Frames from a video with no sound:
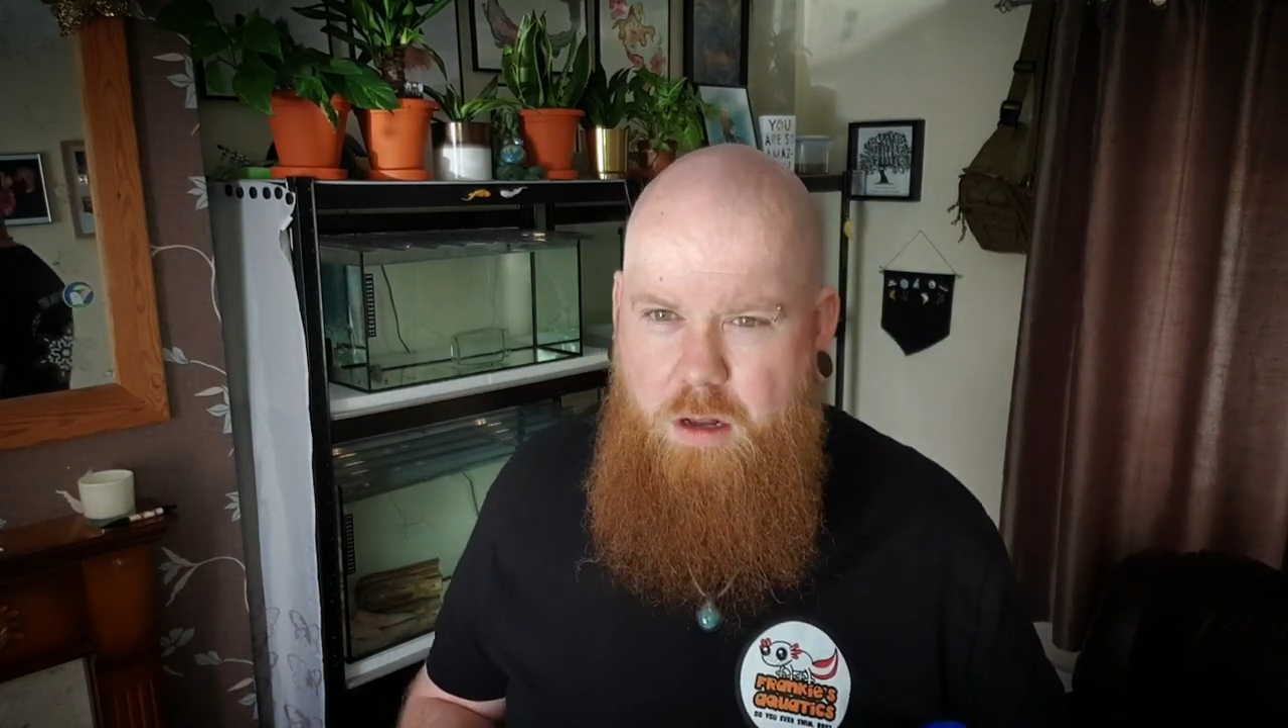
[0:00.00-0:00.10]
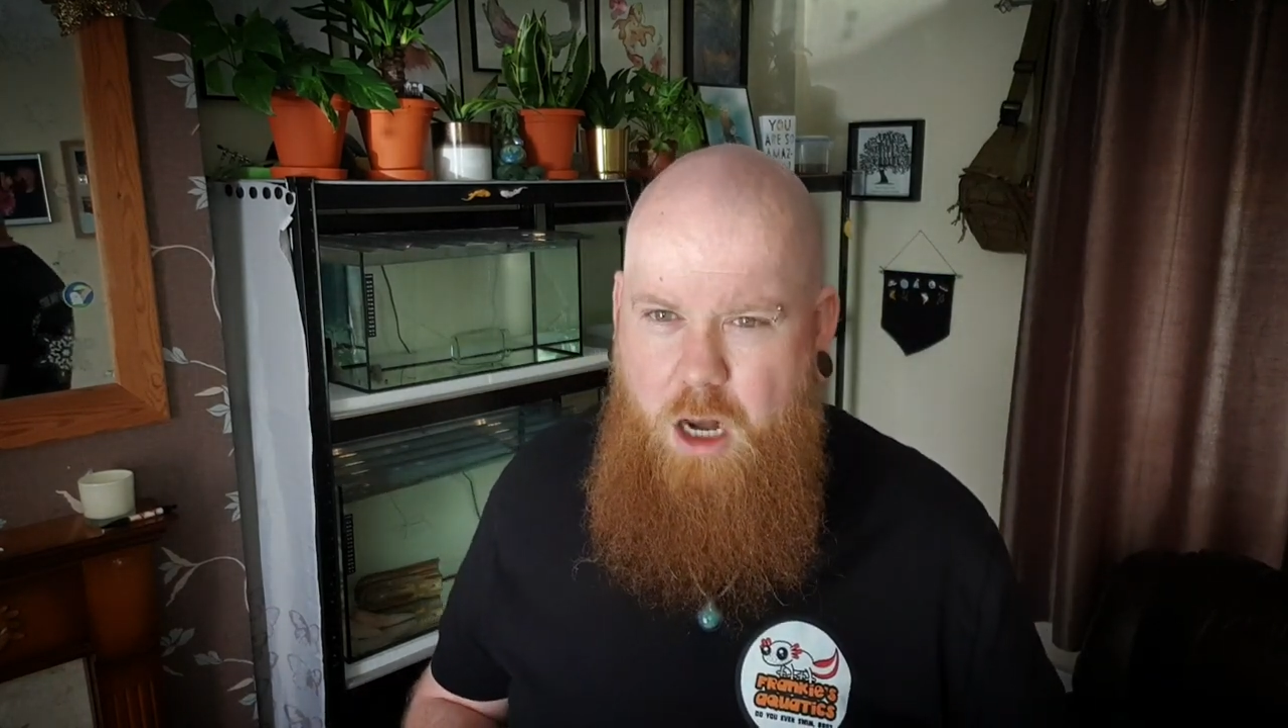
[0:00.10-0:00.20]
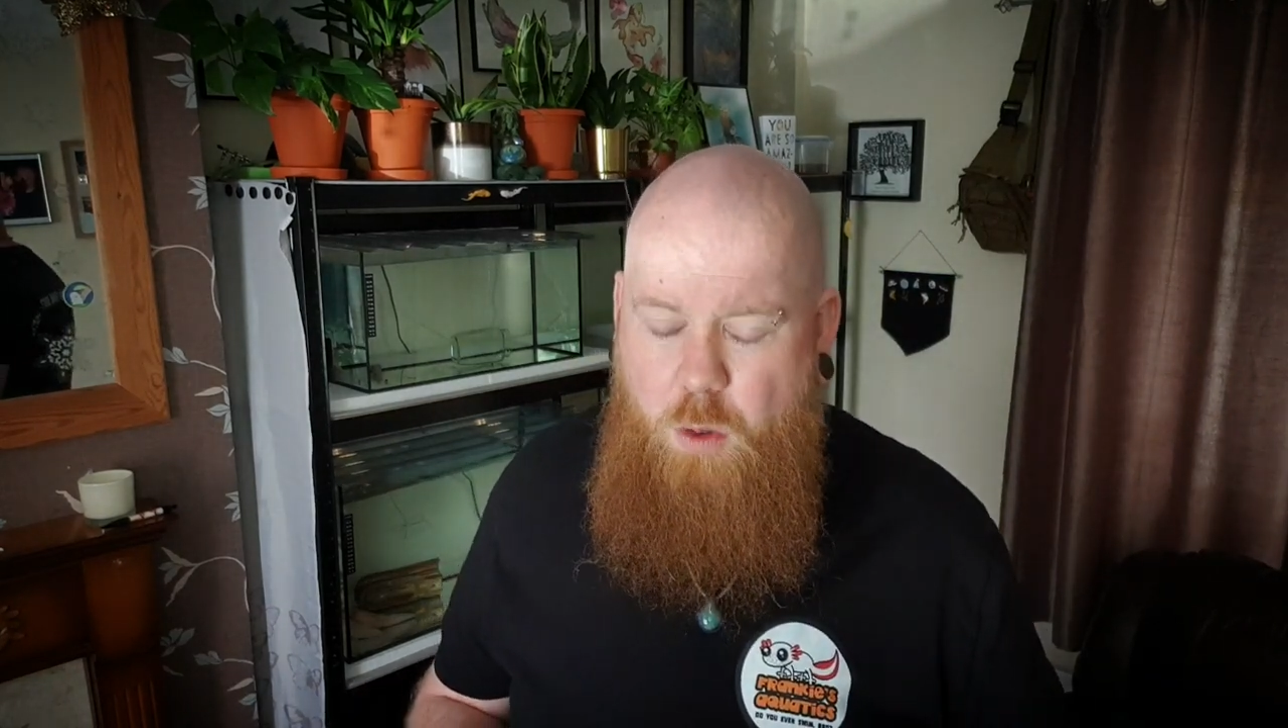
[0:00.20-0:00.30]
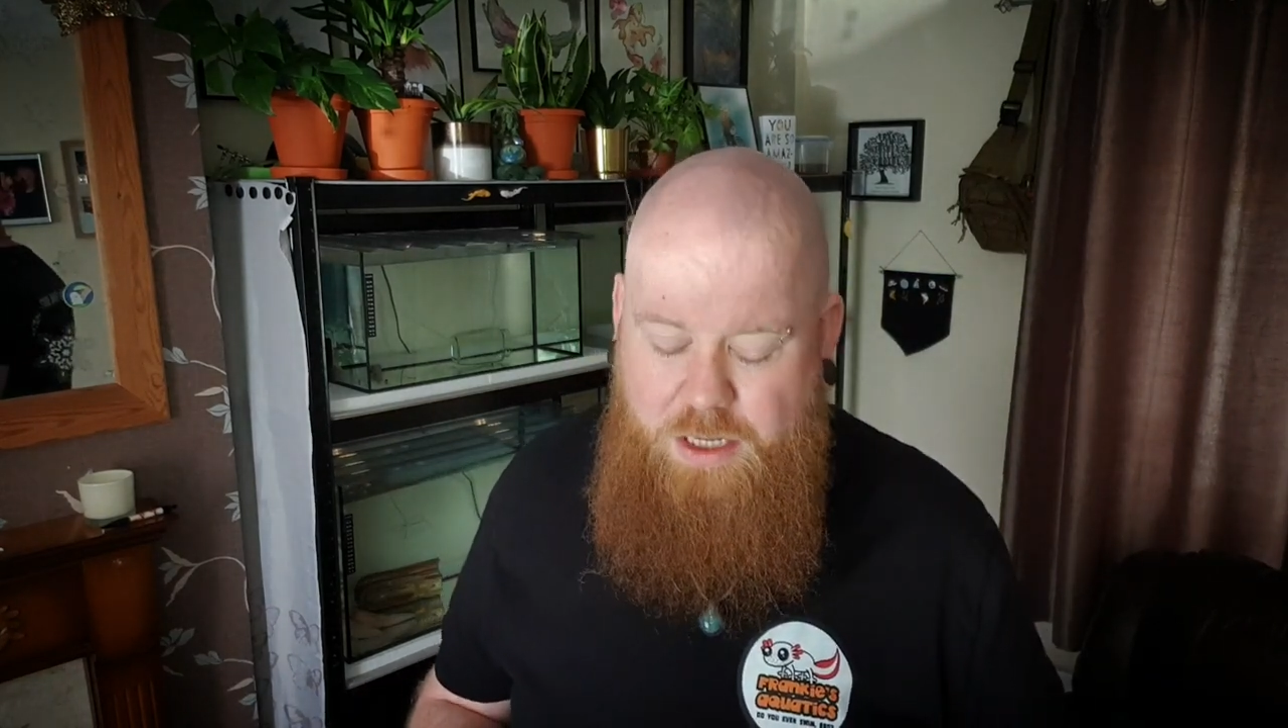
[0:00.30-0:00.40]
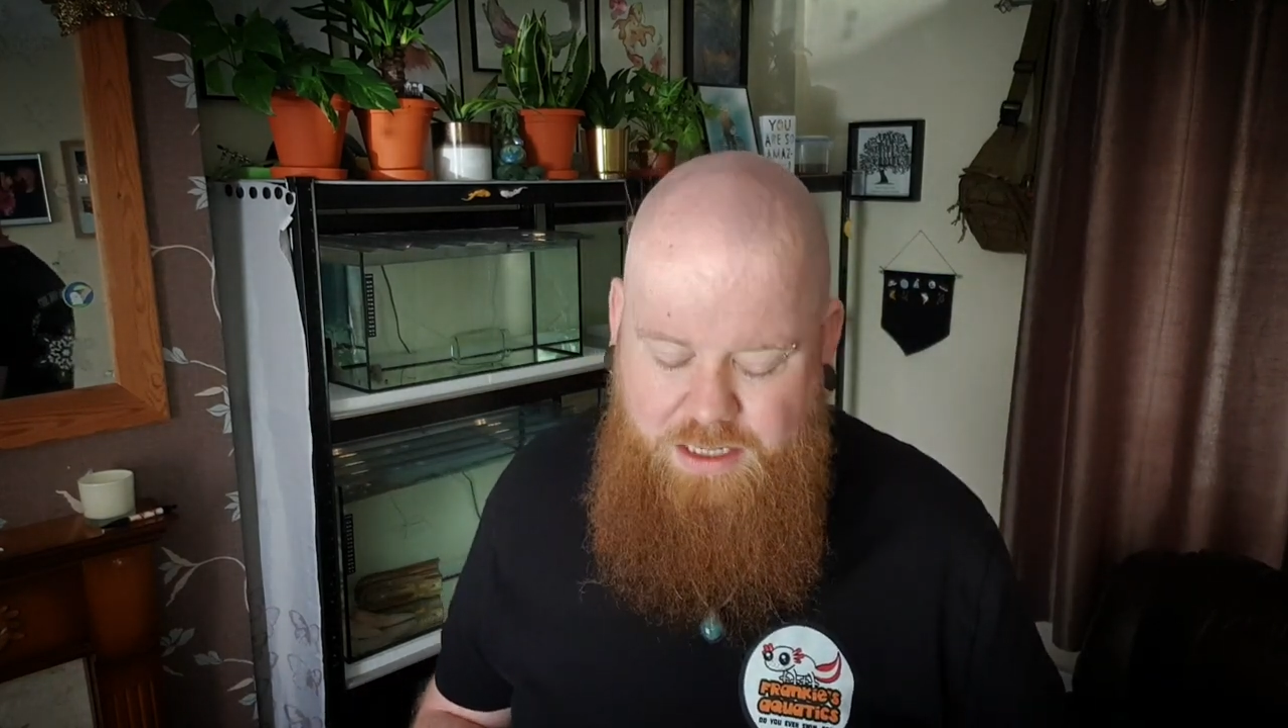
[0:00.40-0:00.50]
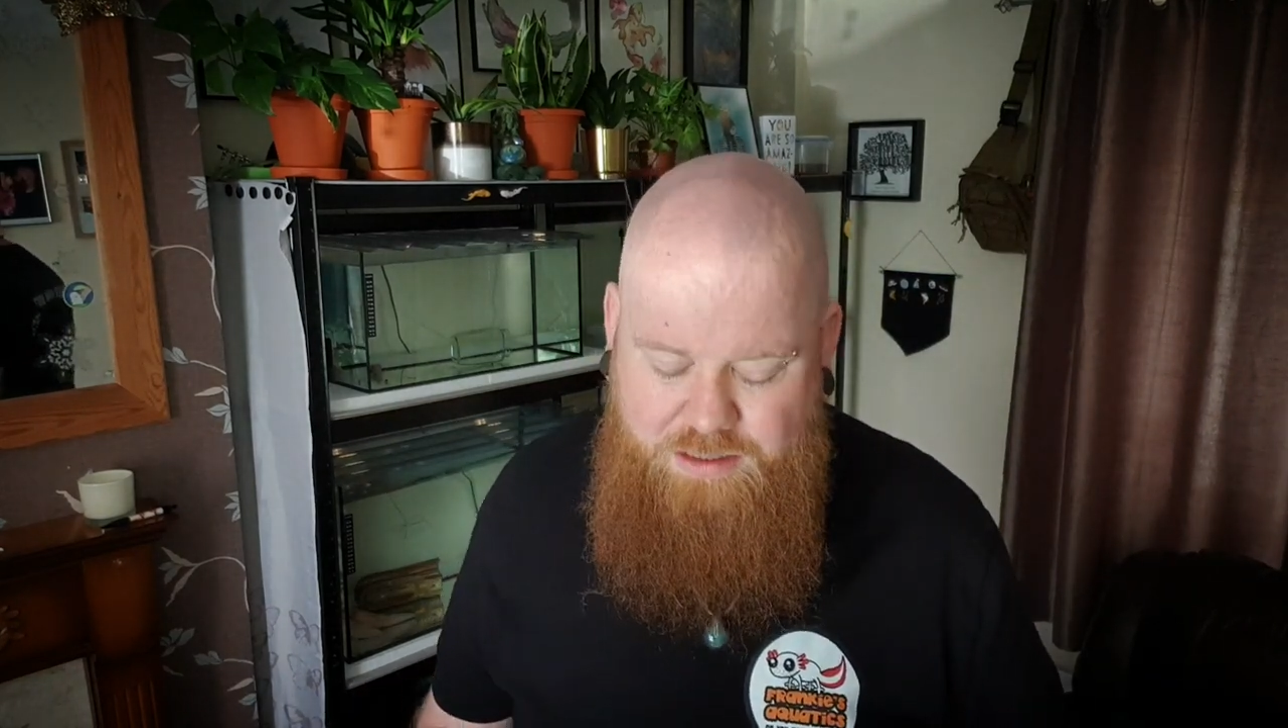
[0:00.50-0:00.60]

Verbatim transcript: low-key